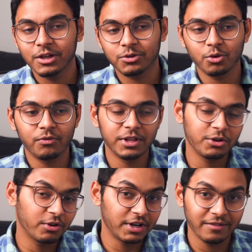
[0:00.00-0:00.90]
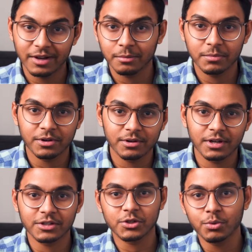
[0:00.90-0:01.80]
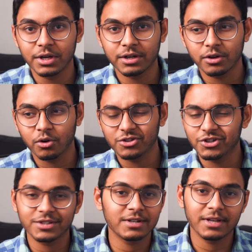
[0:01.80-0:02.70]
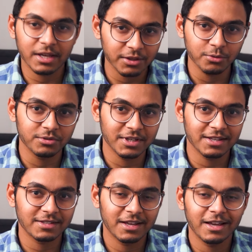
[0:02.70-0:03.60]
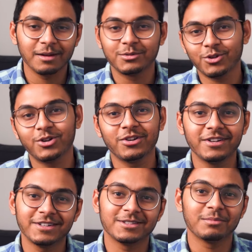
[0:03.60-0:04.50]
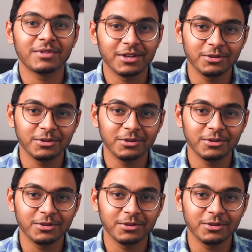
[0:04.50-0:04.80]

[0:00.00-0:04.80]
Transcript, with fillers: So whether you're a developer, a student, or just a tech enthusiast, I'm sure you'll learn something